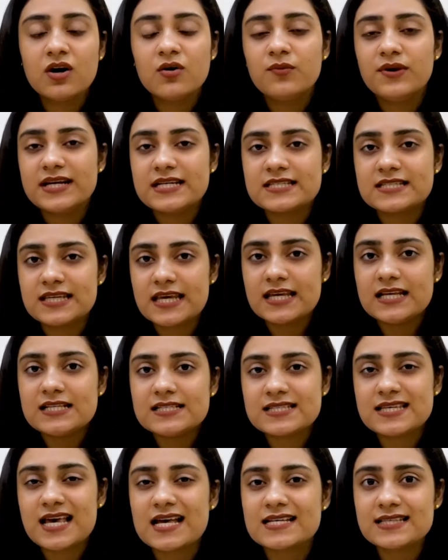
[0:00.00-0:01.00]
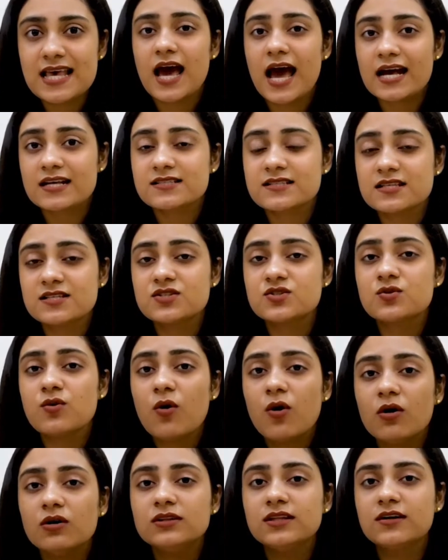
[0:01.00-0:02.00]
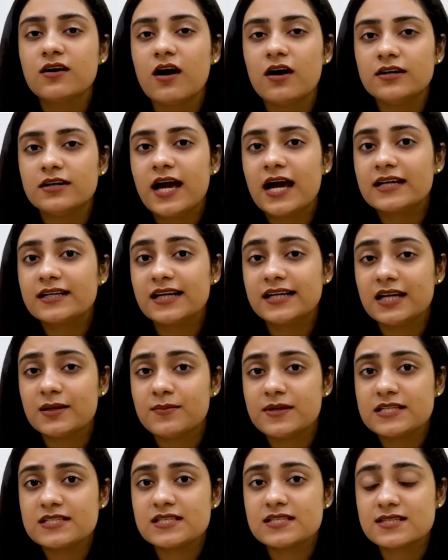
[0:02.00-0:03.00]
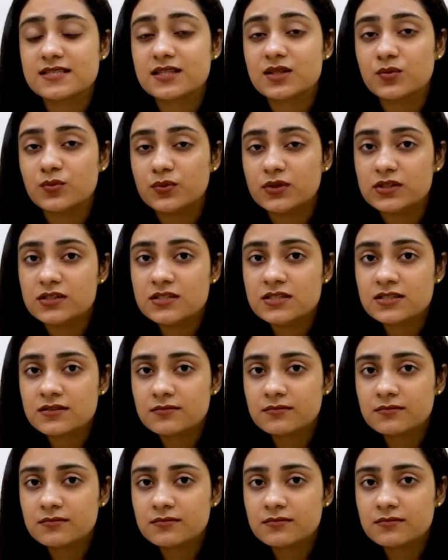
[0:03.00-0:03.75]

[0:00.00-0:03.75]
where sales has access to all the contact databases in the world,